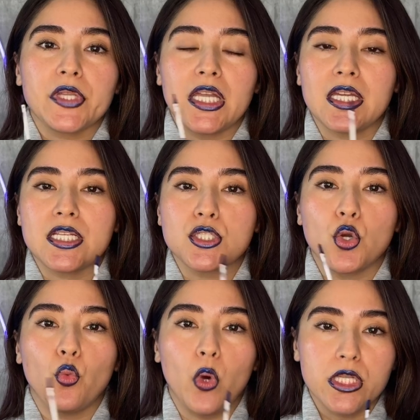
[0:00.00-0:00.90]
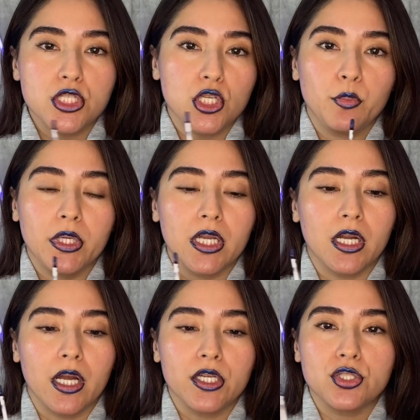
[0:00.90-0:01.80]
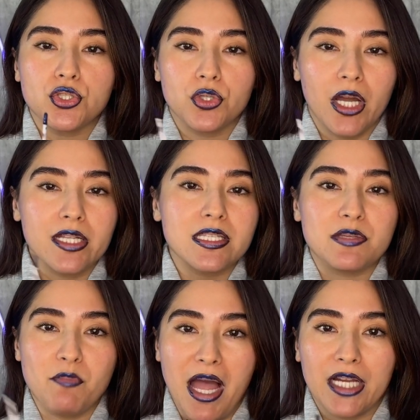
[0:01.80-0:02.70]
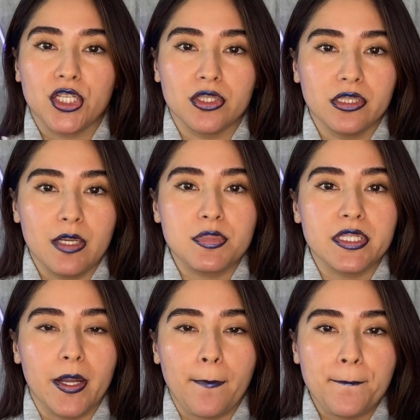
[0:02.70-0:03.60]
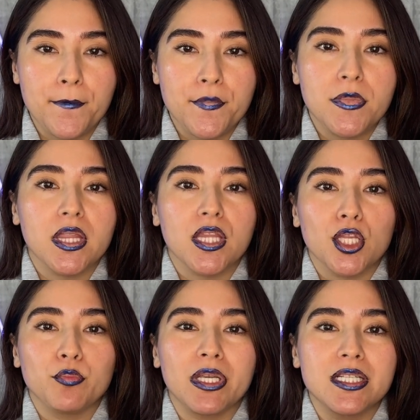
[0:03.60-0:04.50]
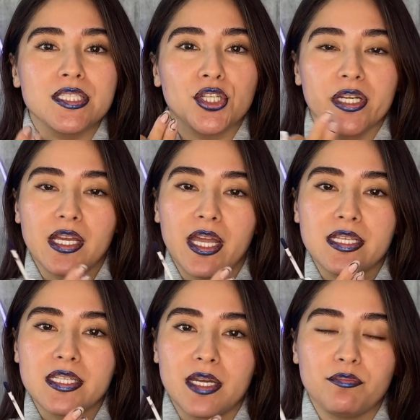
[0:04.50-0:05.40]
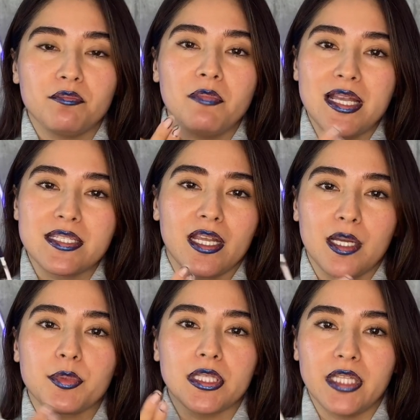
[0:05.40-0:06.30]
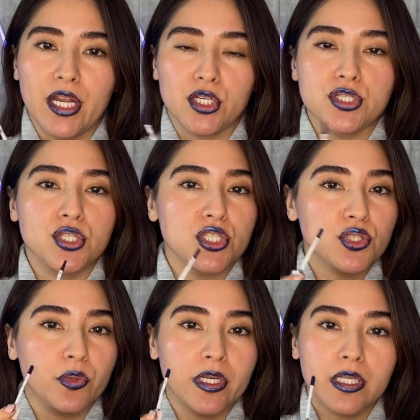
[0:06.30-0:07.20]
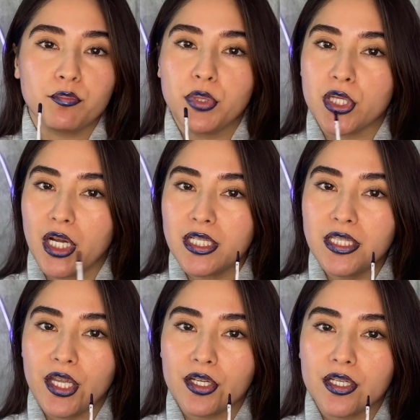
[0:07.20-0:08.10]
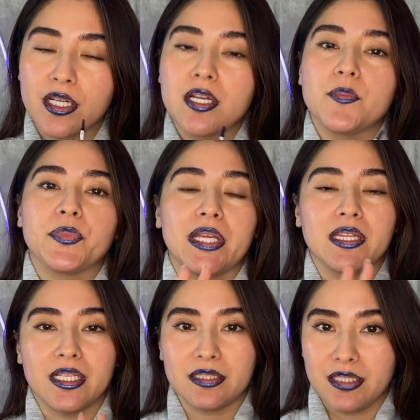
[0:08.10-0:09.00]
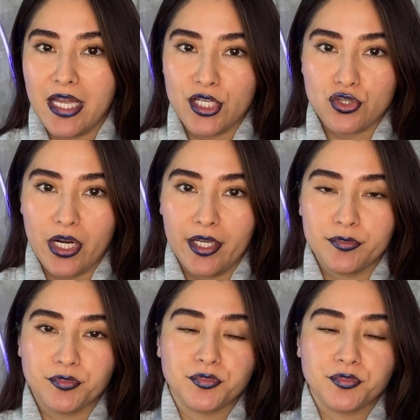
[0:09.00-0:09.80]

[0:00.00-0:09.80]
is once you put it on, do not smack your lips, because you're gonna end up messing up the layers. You just want to put on a layer and let it dry.